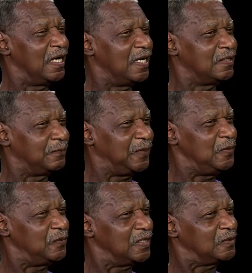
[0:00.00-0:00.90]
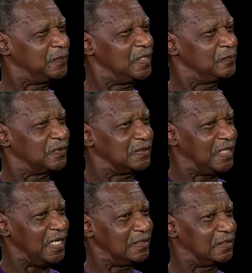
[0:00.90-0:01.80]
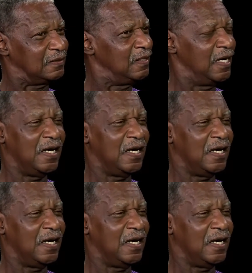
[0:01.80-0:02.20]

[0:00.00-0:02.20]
and the people that's being protected